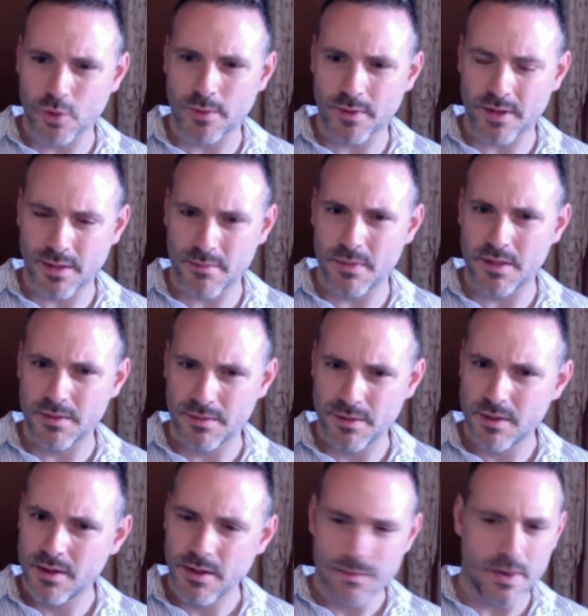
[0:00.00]
from me.
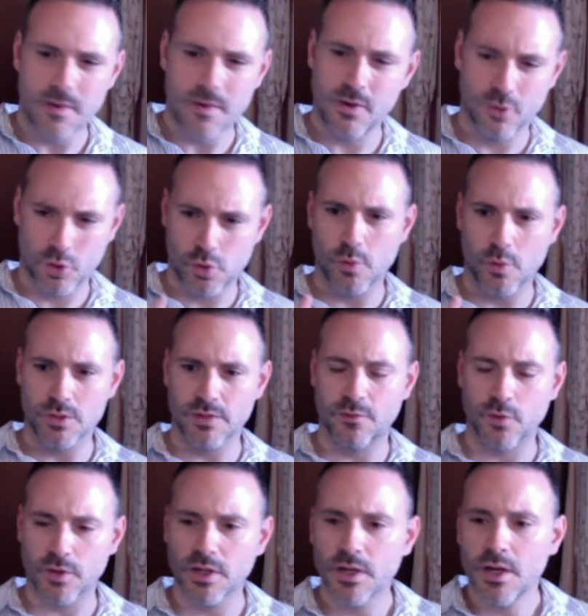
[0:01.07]
I'm really not sure was the
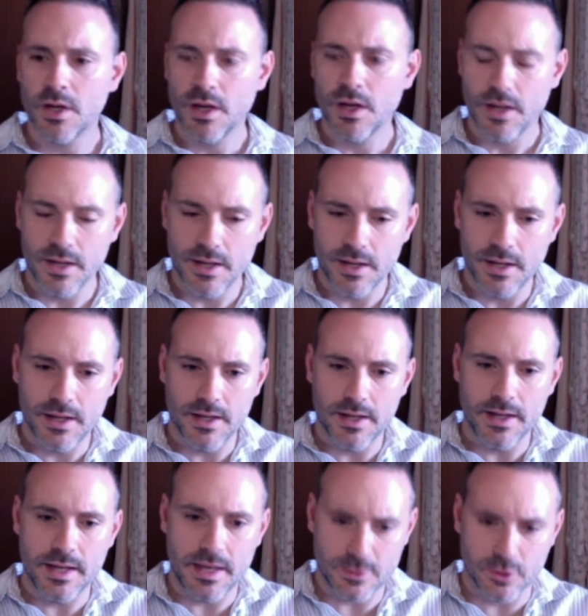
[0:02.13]
first.
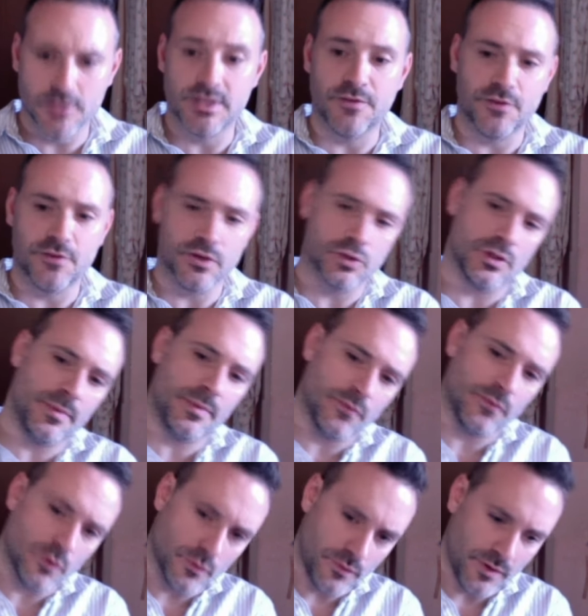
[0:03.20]
So it's the first Olympic for
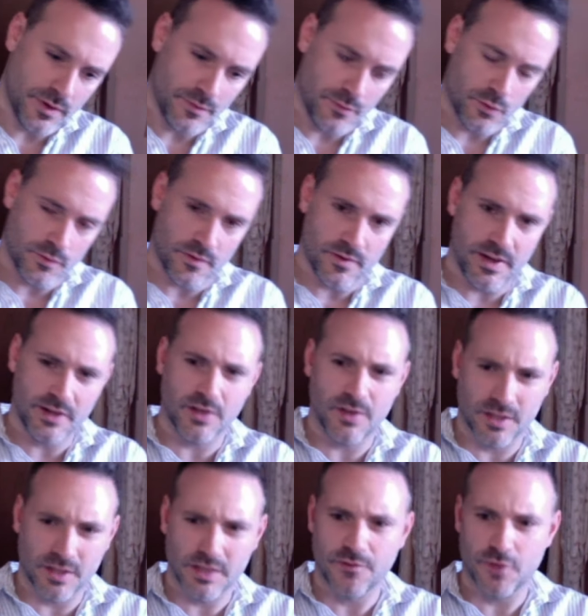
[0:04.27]
Favaretto. I
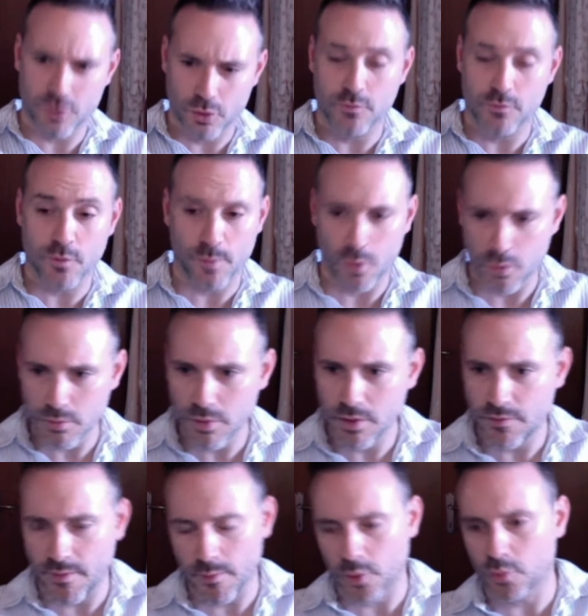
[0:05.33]
think the first also for Palumbo, if
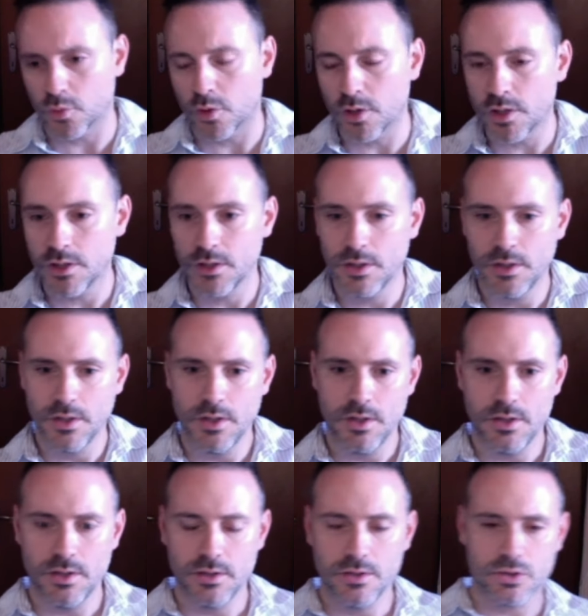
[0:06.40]
I'm not wrong.
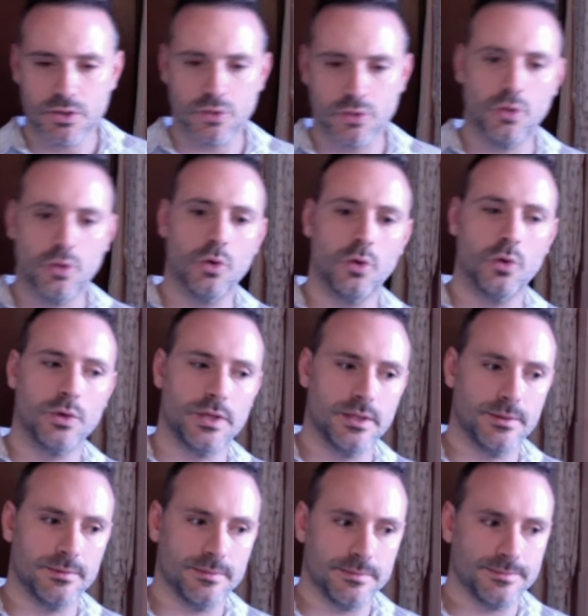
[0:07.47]
So
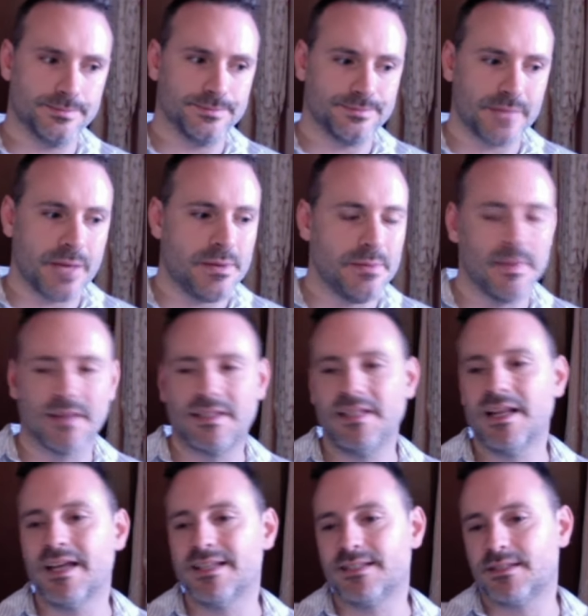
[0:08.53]
I mean, Martina
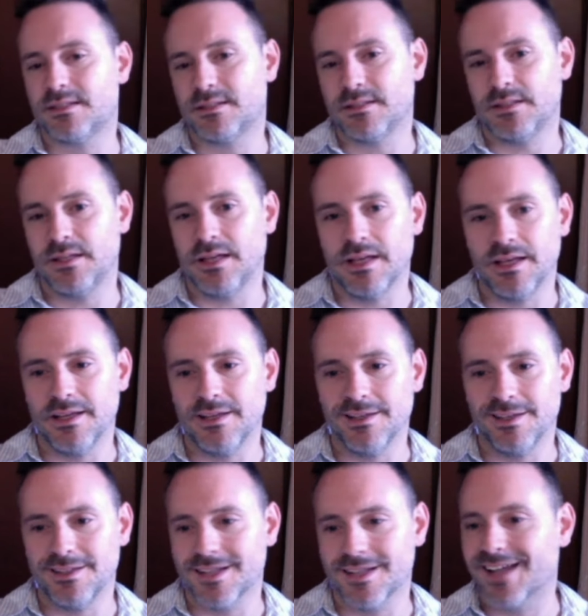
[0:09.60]
is
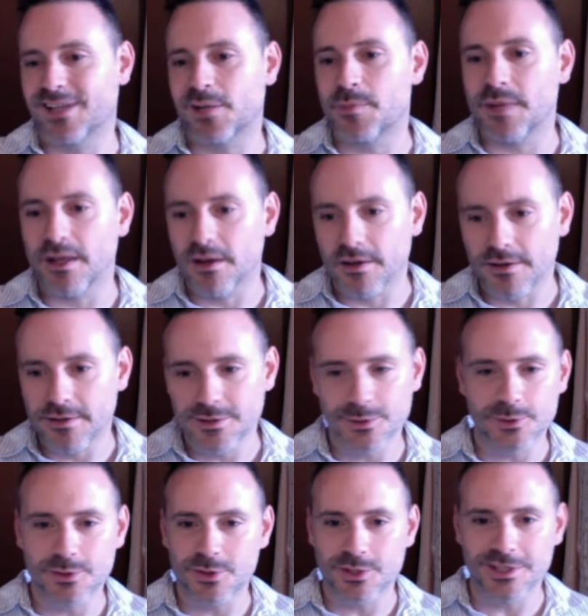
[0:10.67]
a caterpillar,
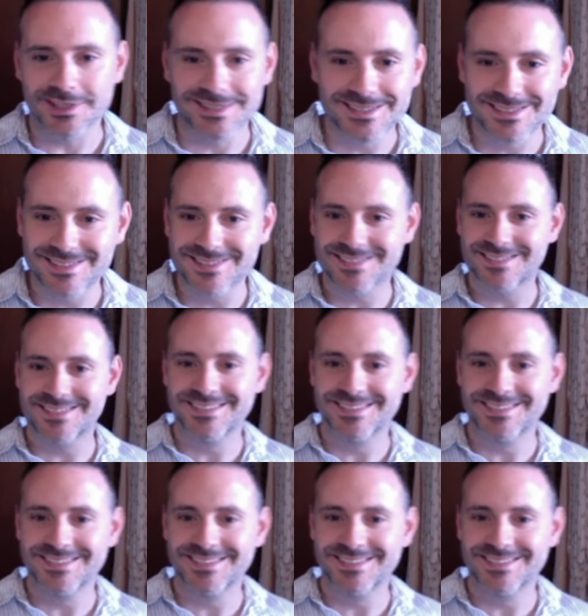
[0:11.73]
so she's